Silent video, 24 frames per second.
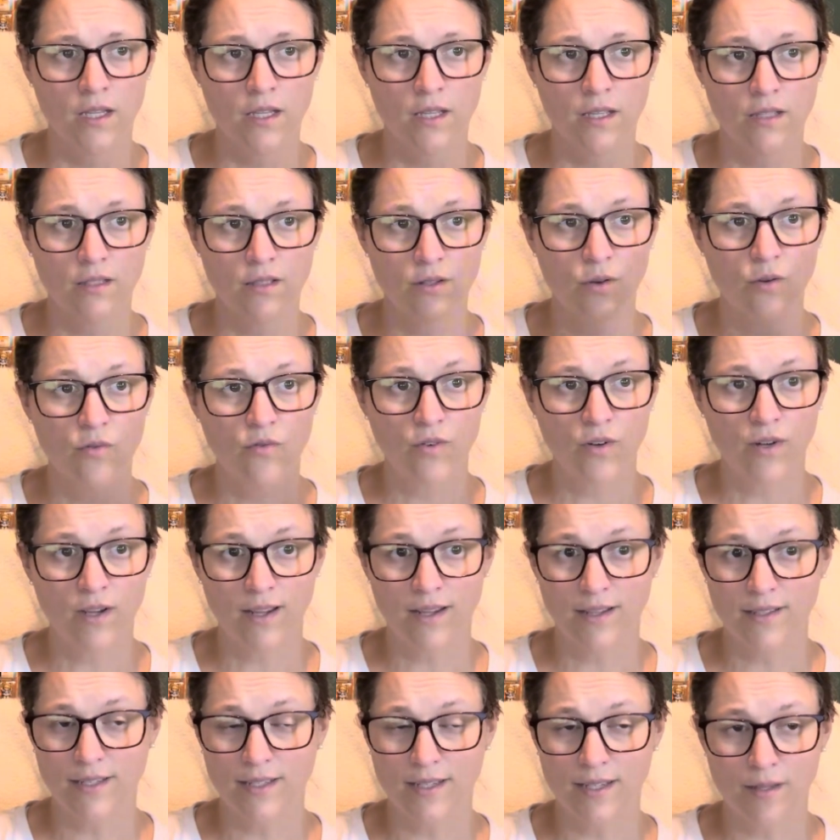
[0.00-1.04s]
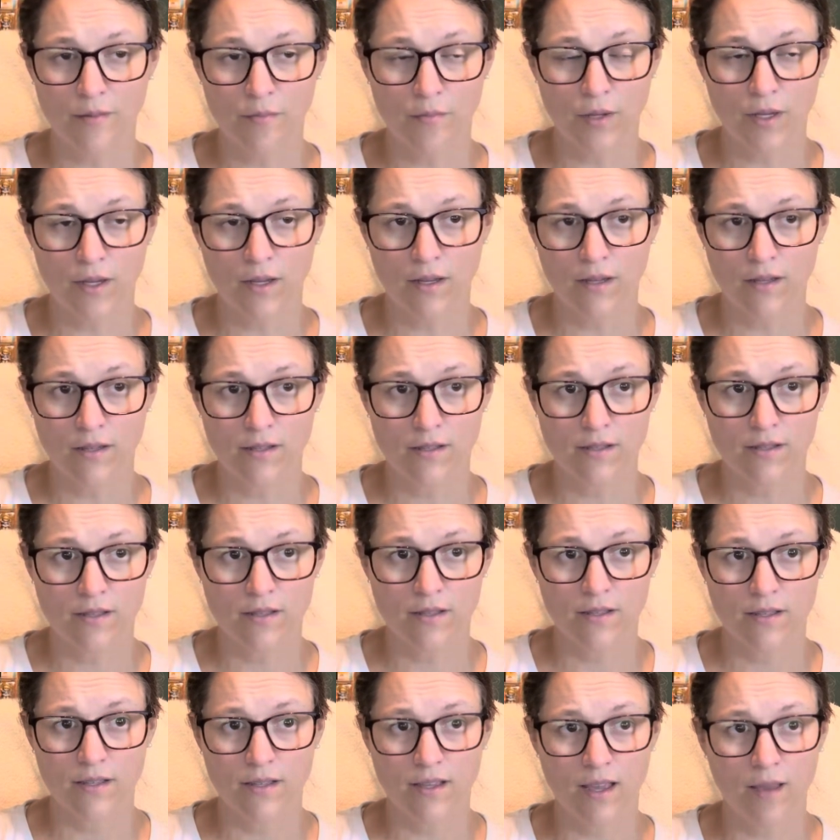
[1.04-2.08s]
They sold for 18 bucks.